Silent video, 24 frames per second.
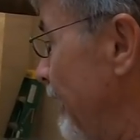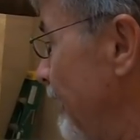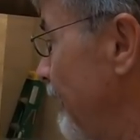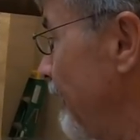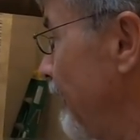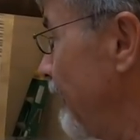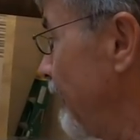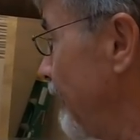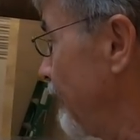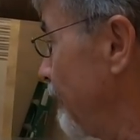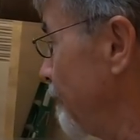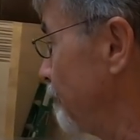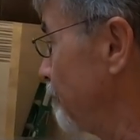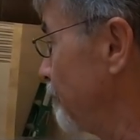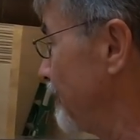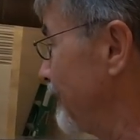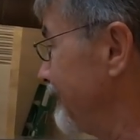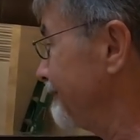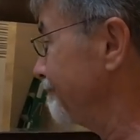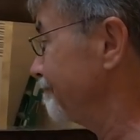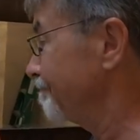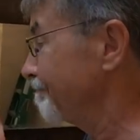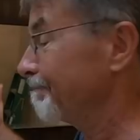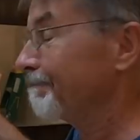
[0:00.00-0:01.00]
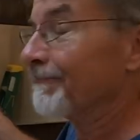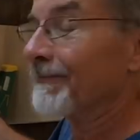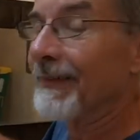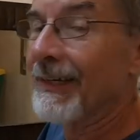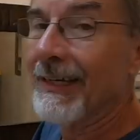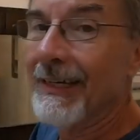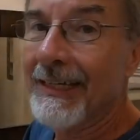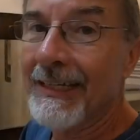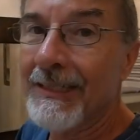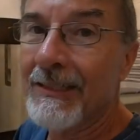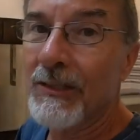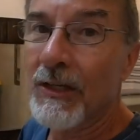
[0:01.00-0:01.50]
Uh, but
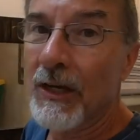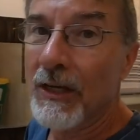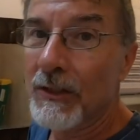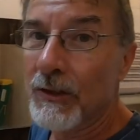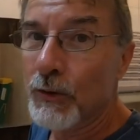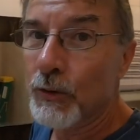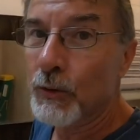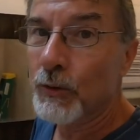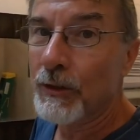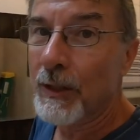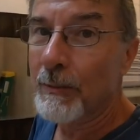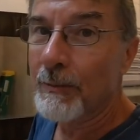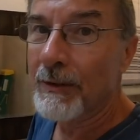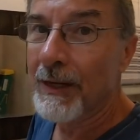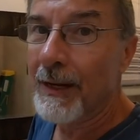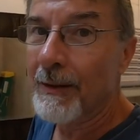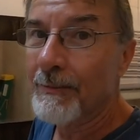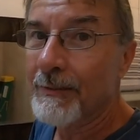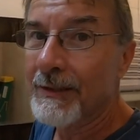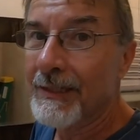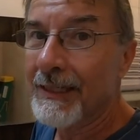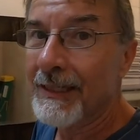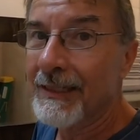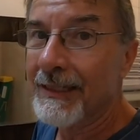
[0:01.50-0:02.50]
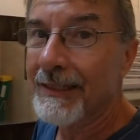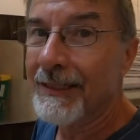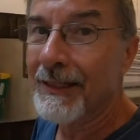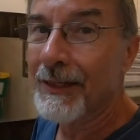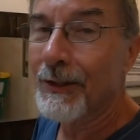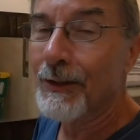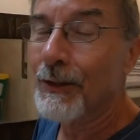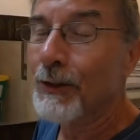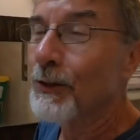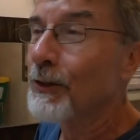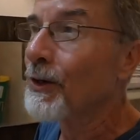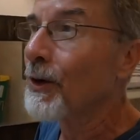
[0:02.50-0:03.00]
it's, it's sometimes it,
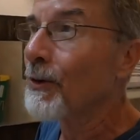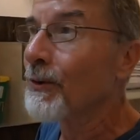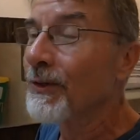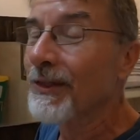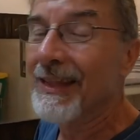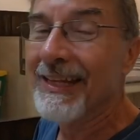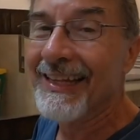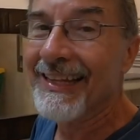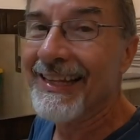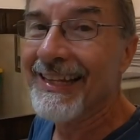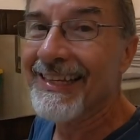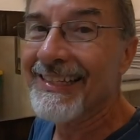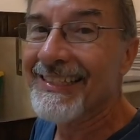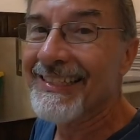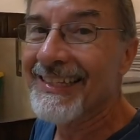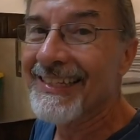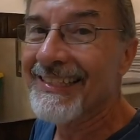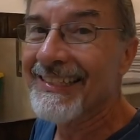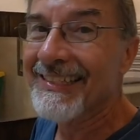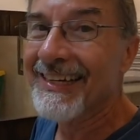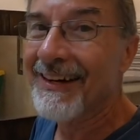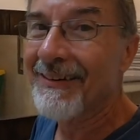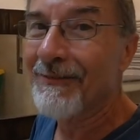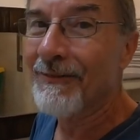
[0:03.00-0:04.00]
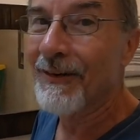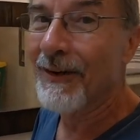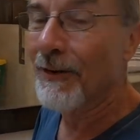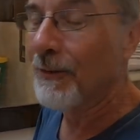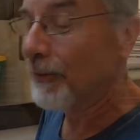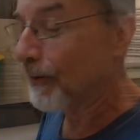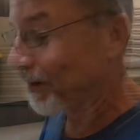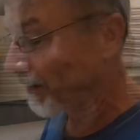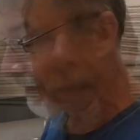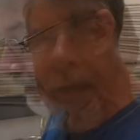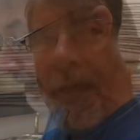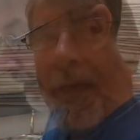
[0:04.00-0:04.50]
you don't think these things out very
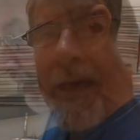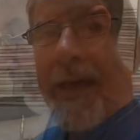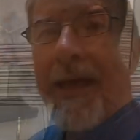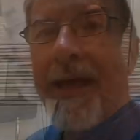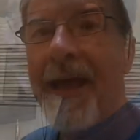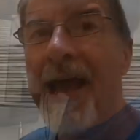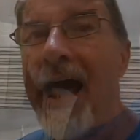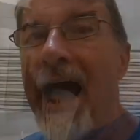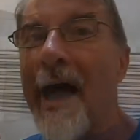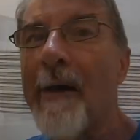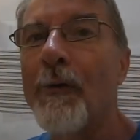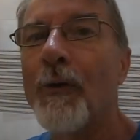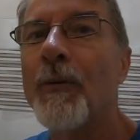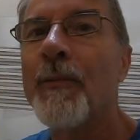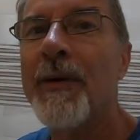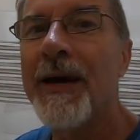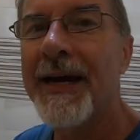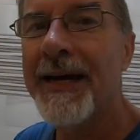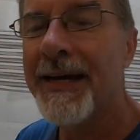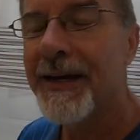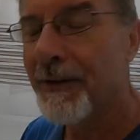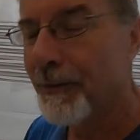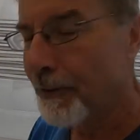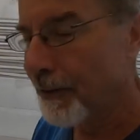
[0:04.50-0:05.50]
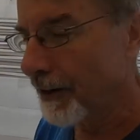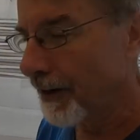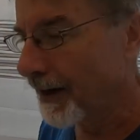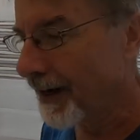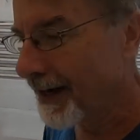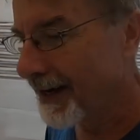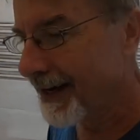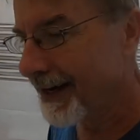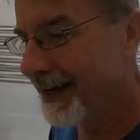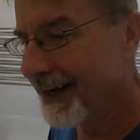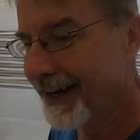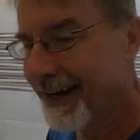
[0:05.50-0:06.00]
well. I will make it
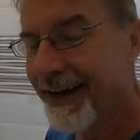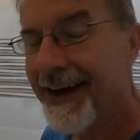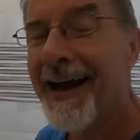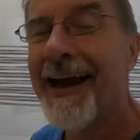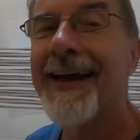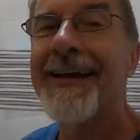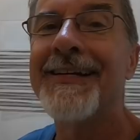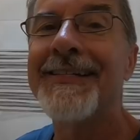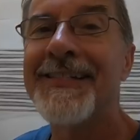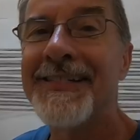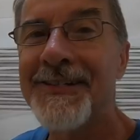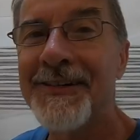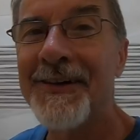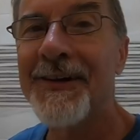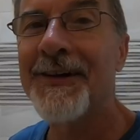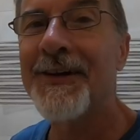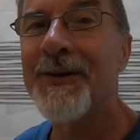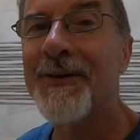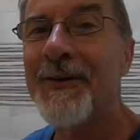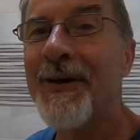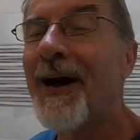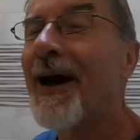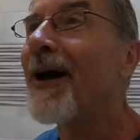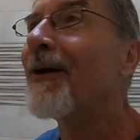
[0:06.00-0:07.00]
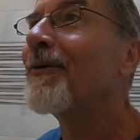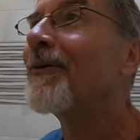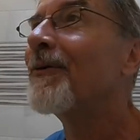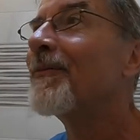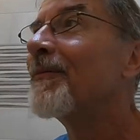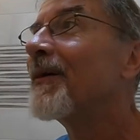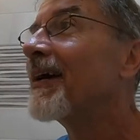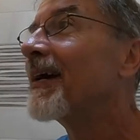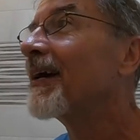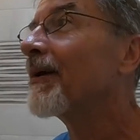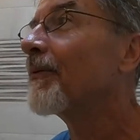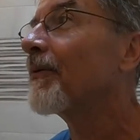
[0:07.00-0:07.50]
work. I assure you, I will
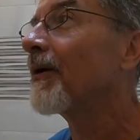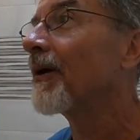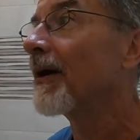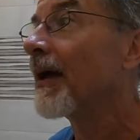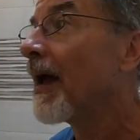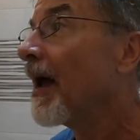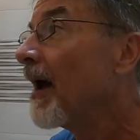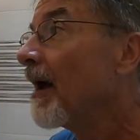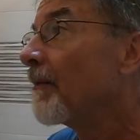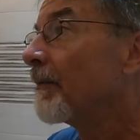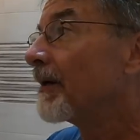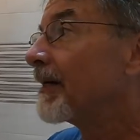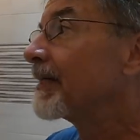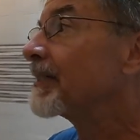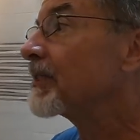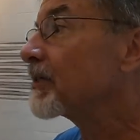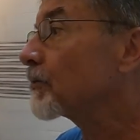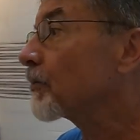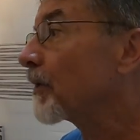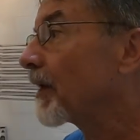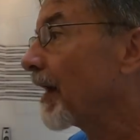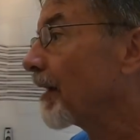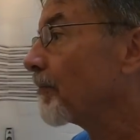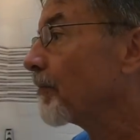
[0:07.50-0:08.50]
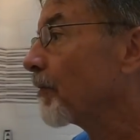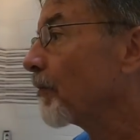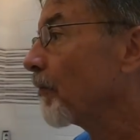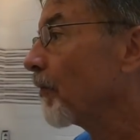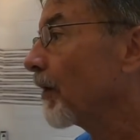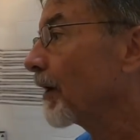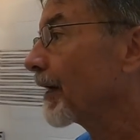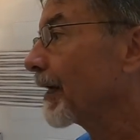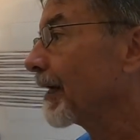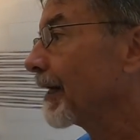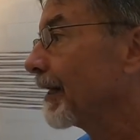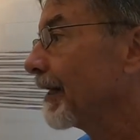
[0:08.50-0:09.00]
make it work. But this is what I've been
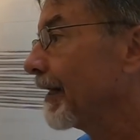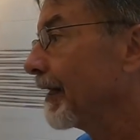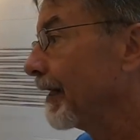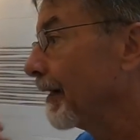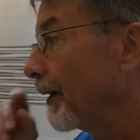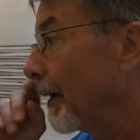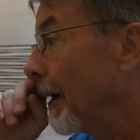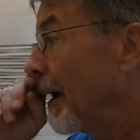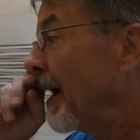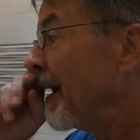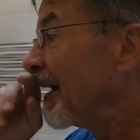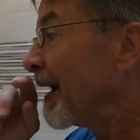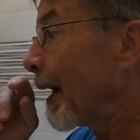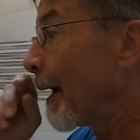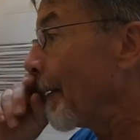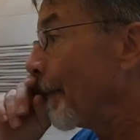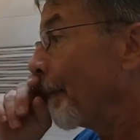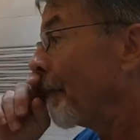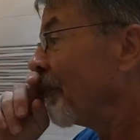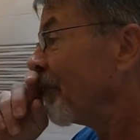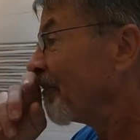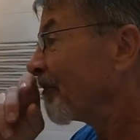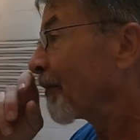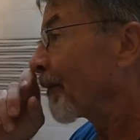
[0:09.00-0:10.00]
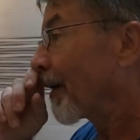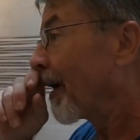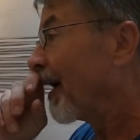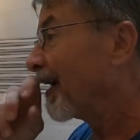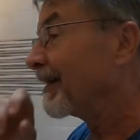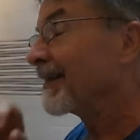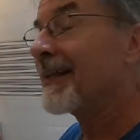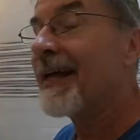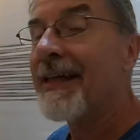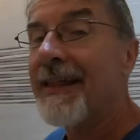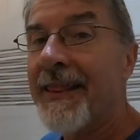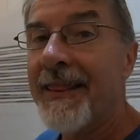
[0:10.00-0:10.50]
working in here. Now,
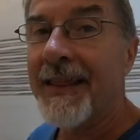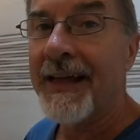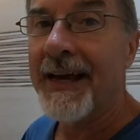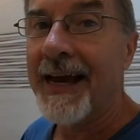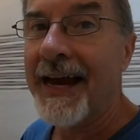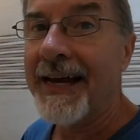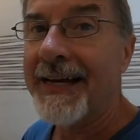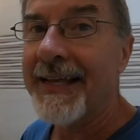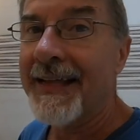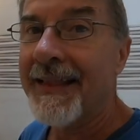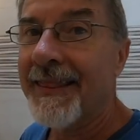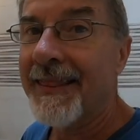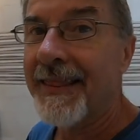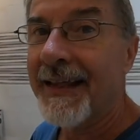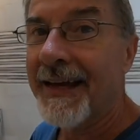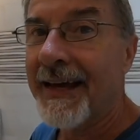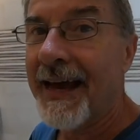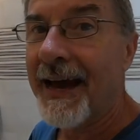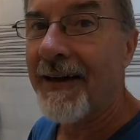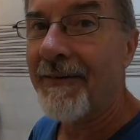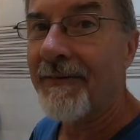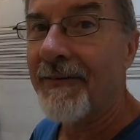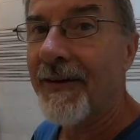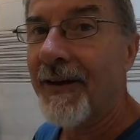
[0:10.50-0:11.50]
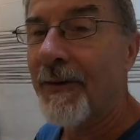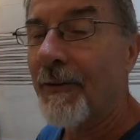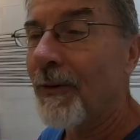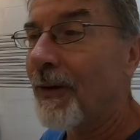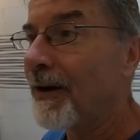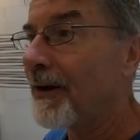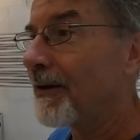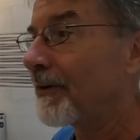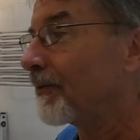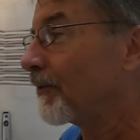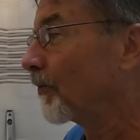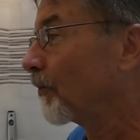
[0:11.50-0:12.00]
another thing I didn't think out very
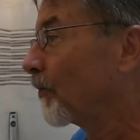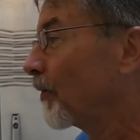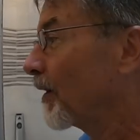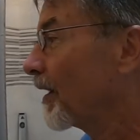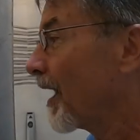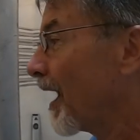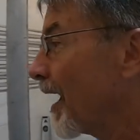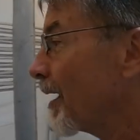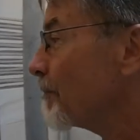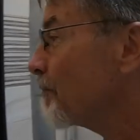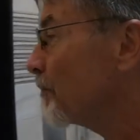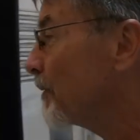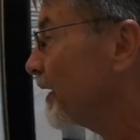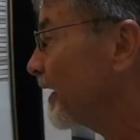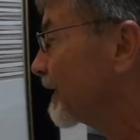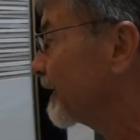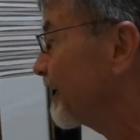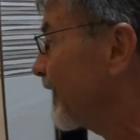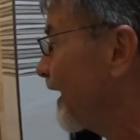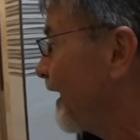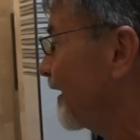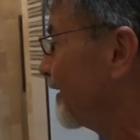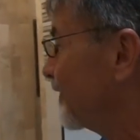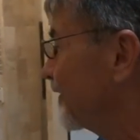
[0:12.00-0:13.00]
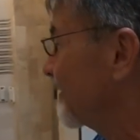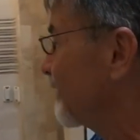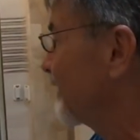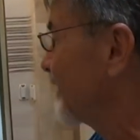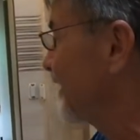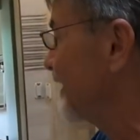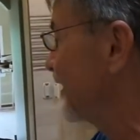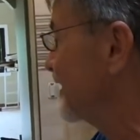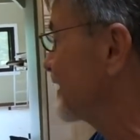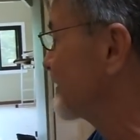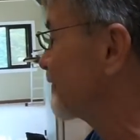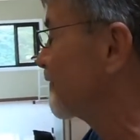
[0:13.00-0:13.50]
well, when I picked out
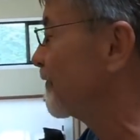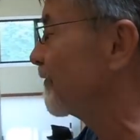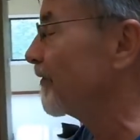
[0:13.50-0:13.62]
these